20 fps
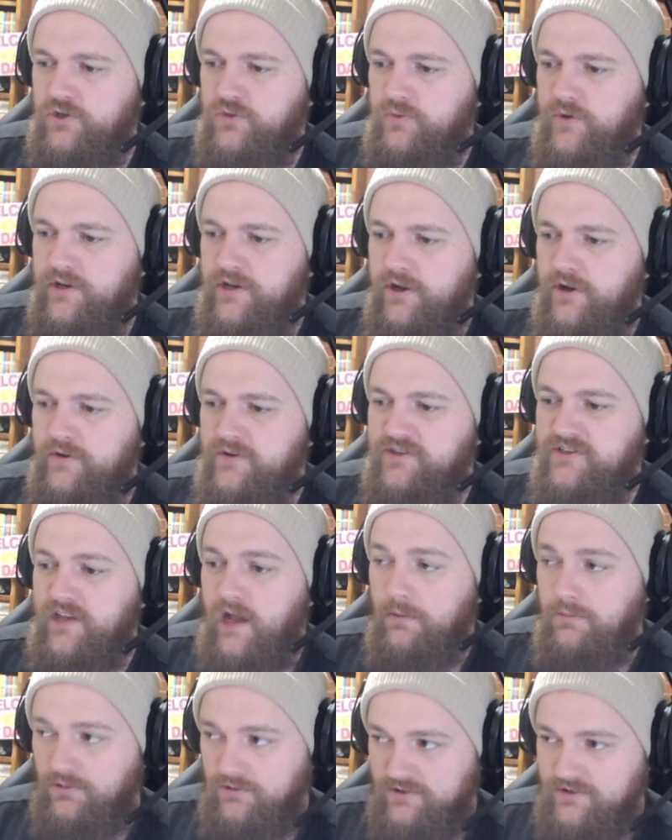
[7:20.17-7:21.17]
window is
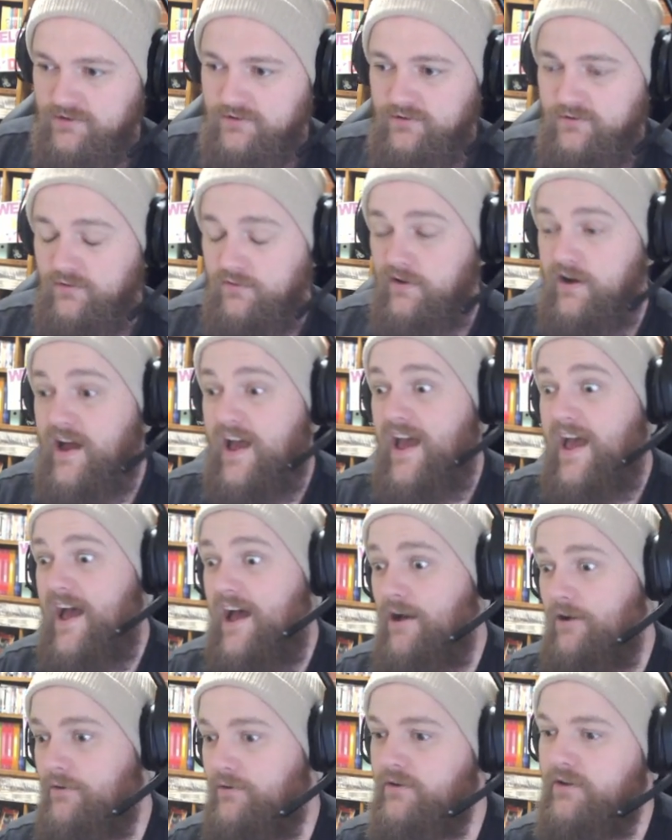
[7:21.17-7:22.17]
doubled.
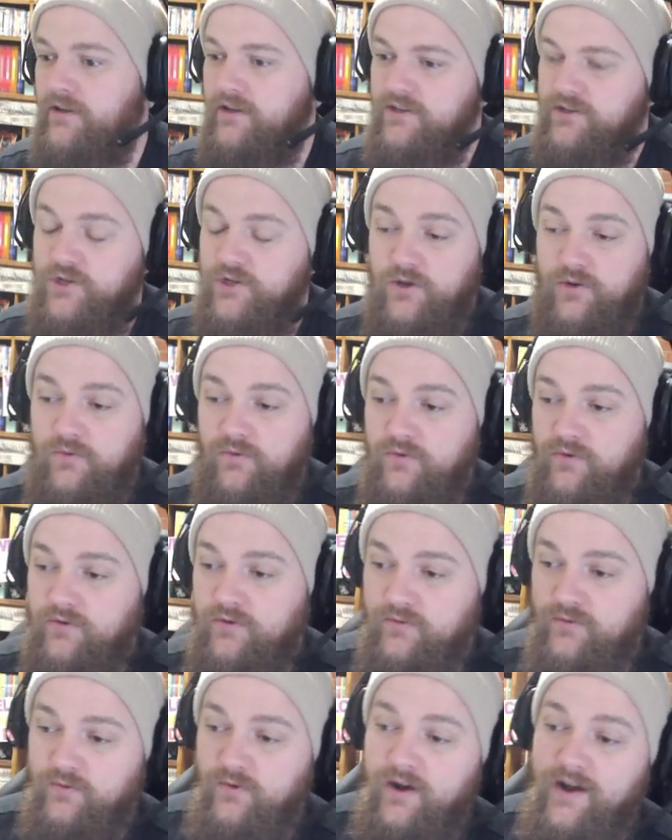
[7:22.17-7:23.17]
Wow.
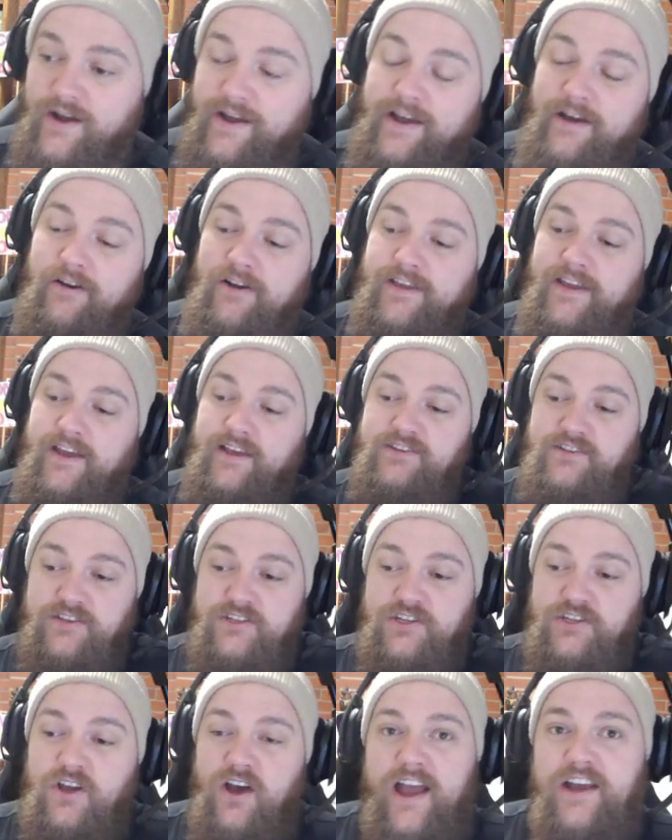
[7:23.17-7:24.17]
Wow, okay, so
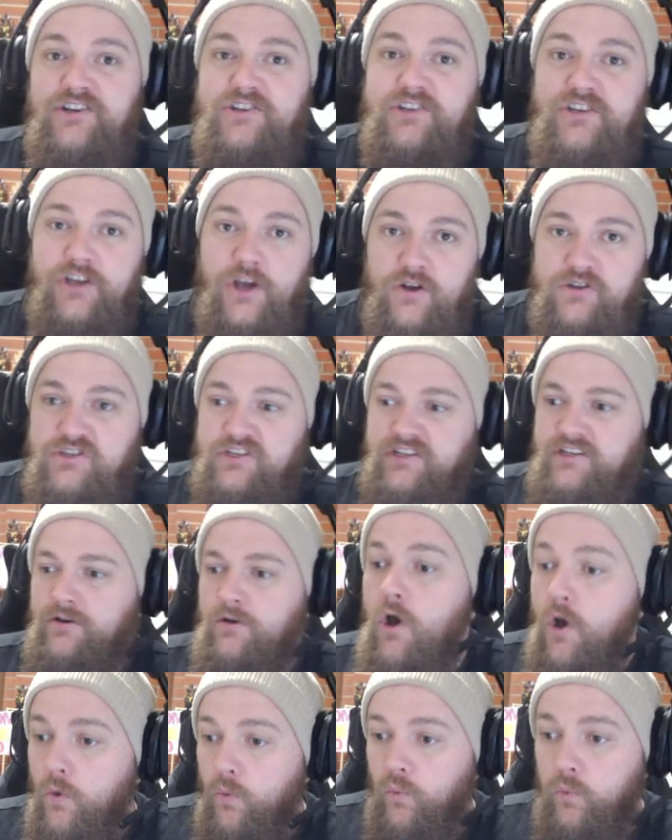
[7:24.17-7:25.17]
this guy actually goes in,
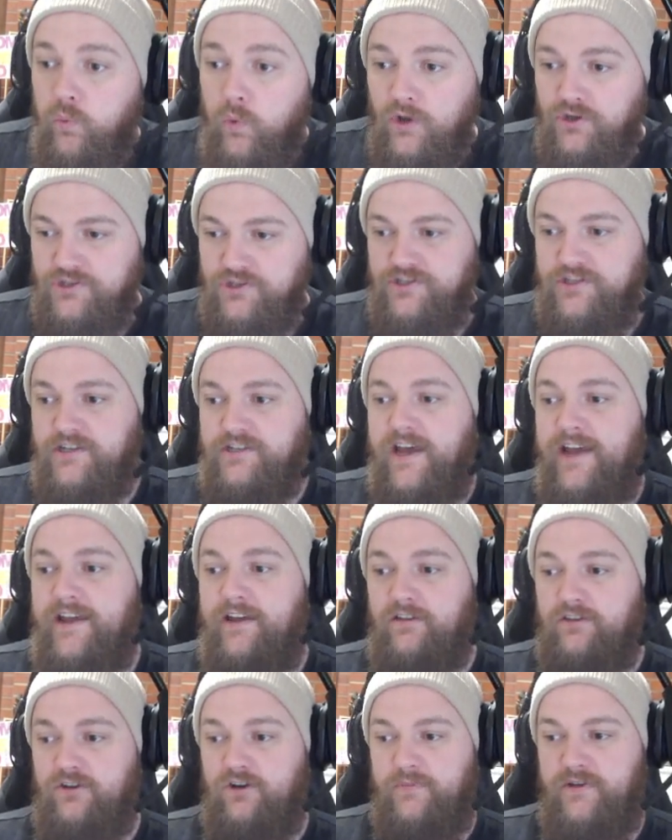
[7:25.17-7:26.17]
wants to take
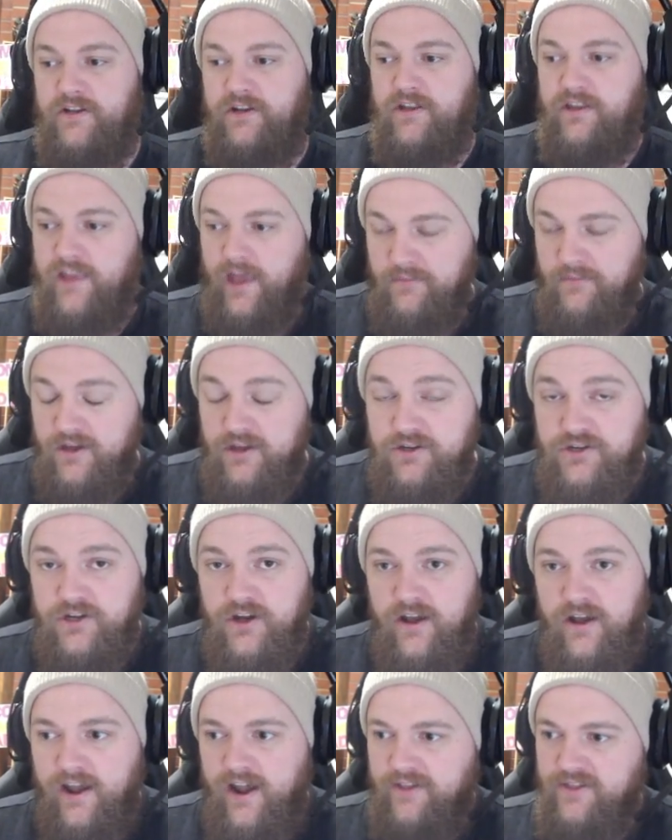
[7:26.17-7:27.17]
a little bit of damage,
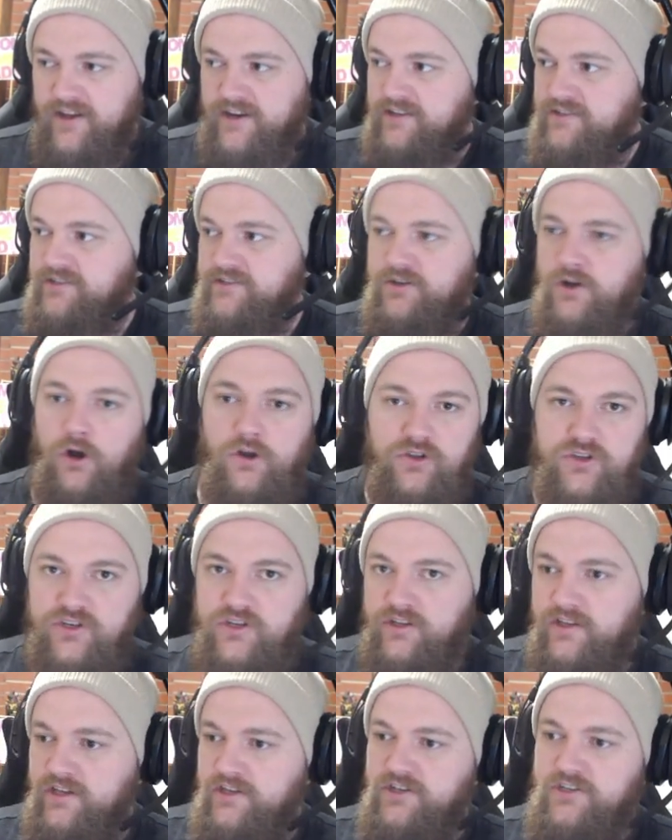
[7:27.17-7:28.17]
and then is
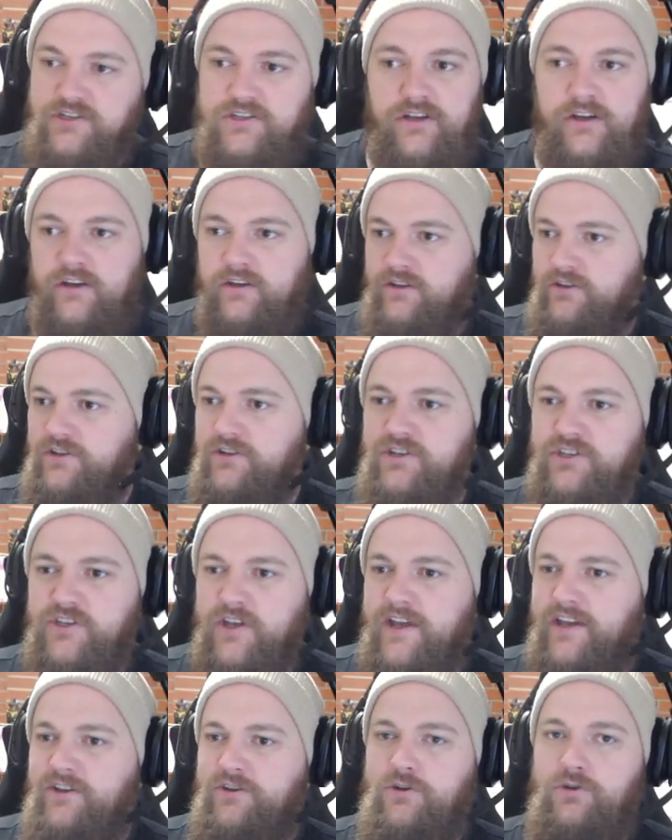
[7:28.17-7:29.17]
constantly you're just
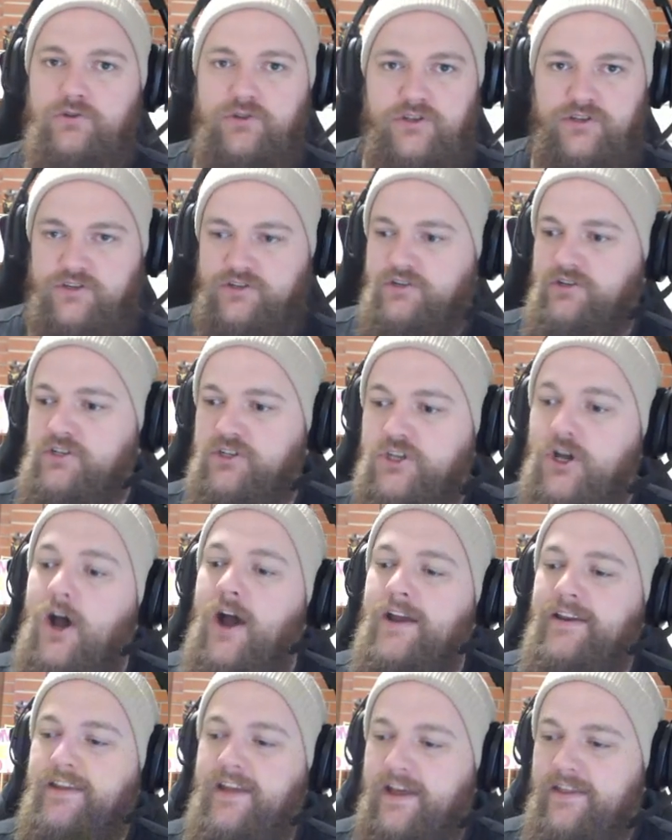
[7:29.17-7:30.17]
like a nuisance. You're just
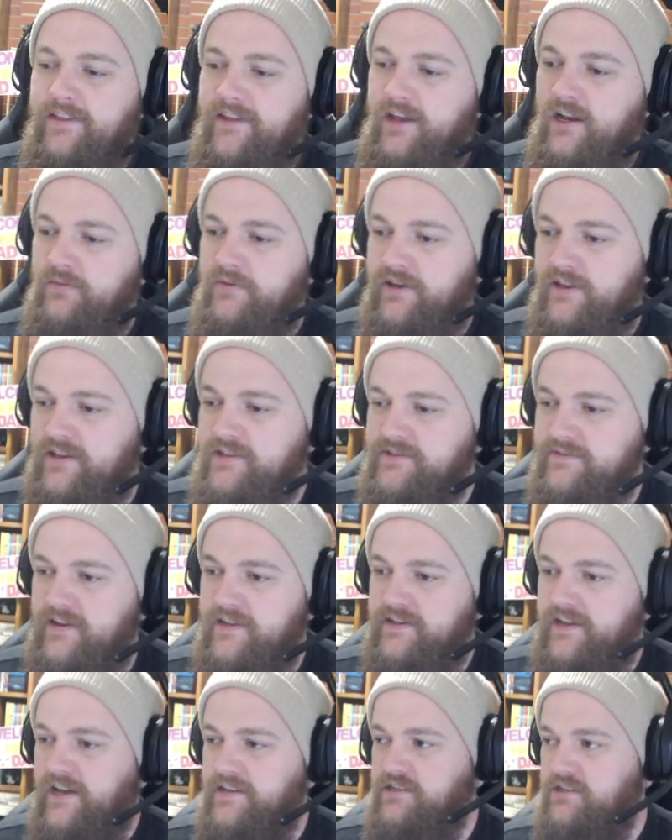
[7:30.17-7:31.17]
tying down the enemy. That's
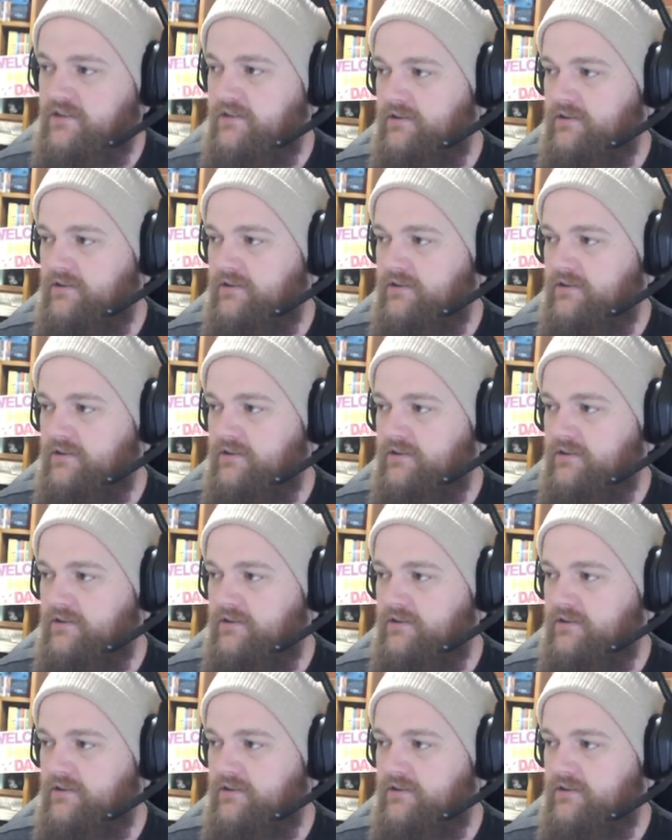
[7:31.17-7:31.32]
fantastic.